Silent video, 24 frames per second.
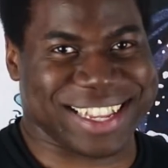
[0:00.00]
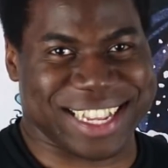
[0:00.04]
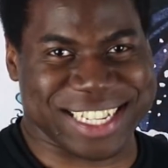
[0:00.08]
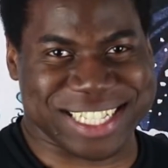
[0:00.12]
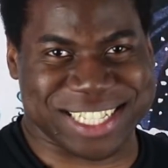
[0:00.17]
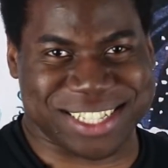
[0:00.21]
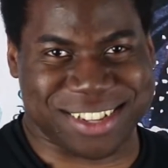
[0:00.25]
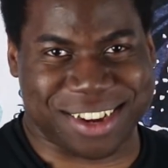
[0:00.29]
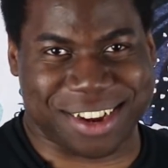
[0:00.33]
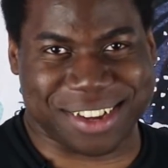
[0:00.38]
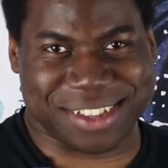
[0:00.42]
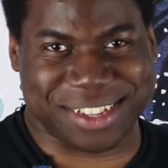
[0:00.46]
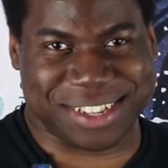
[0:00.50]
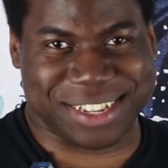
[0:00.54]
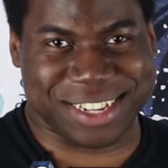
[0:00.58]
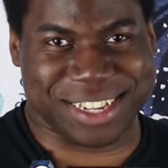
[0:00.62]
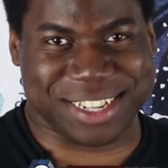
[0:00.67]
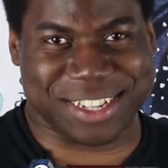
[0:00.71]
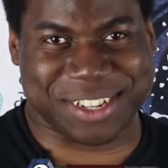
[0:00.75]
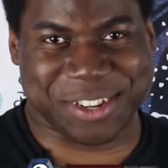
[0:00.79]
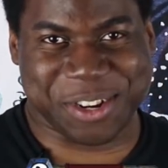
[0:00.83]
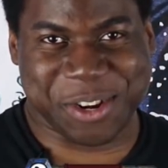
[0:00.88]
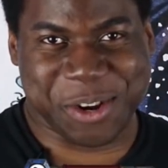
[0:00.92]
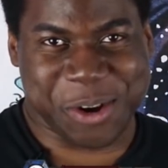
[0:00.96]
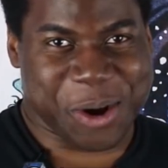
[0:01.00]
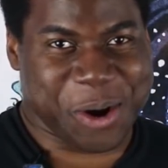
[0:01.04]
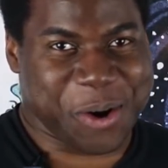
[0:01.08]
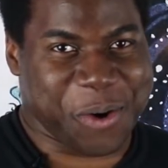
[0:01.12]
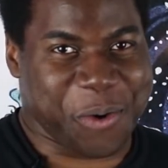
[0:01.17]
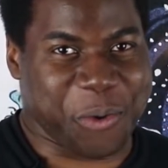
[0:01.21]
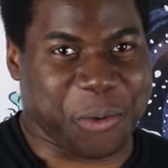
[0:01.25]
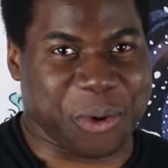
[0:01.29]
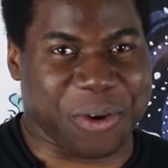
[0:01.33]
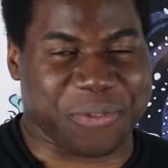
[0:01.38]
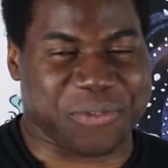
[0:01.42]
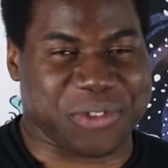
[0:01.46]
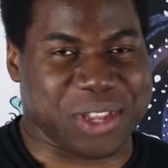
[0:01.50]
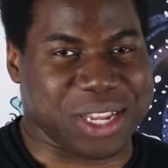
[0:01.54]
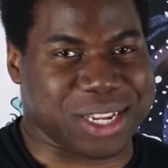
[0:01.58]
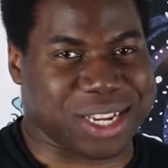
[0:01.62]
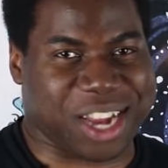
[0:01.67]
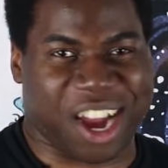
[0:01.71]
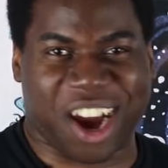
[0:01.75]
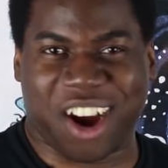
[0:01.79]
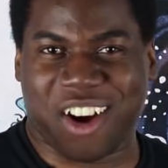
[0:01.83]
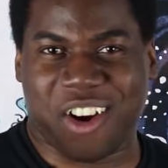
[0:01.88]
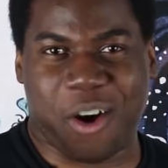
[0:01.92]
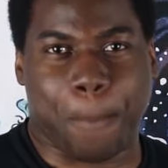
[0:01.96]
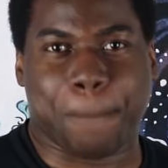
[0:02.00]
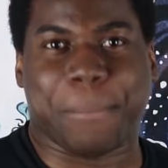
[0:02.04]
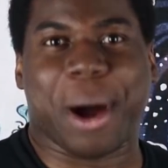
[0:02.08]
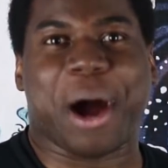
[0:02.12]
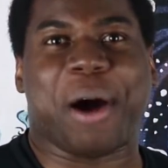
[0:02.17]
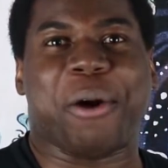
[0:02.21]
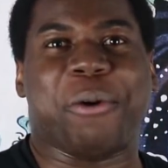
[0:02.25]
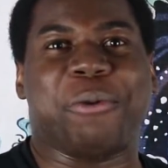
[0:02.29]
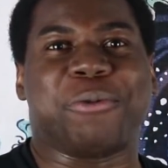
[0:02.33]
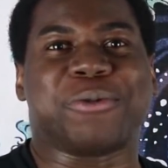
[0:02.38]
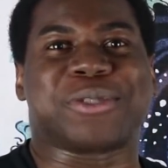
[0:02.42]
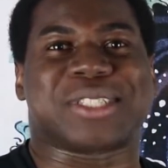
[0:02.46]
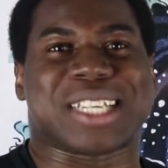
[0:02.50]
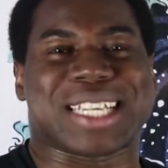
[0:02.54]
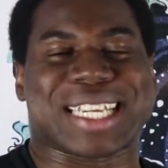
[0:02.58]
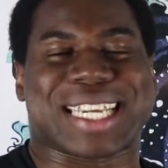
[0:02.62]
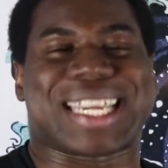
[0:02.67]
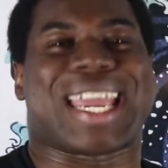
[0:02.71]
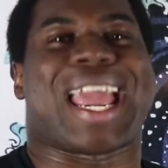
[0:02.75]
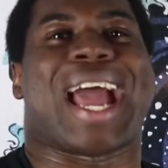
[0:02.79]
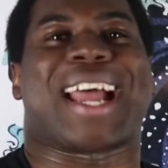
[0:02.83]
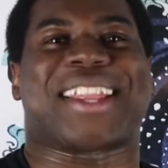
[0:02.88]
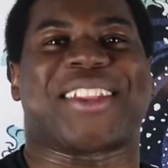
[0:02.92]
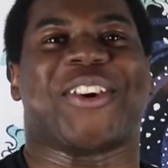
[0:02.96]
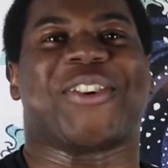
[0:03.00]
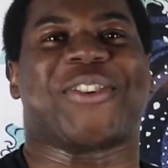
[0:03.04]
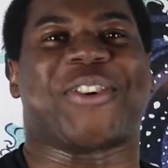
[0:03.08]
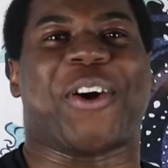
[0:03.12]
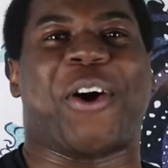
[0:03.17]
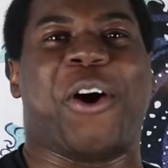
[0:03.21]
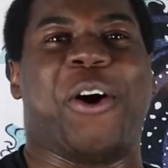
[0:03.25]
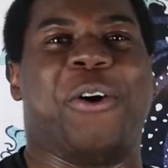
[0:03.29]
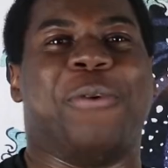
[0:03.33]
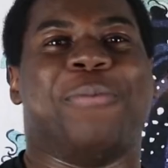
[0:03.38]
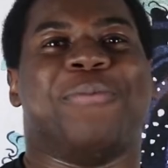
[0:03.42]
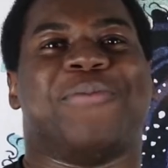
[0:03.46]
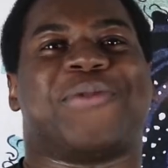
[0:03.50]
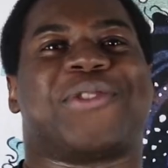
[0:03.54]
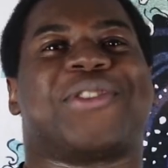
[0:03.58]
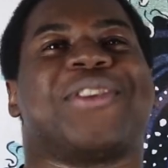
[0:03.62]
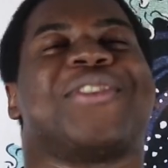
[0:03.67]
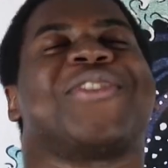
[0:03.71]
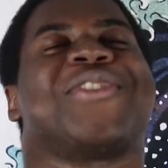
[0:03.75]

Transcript: get started with the Kobolds and Catacombs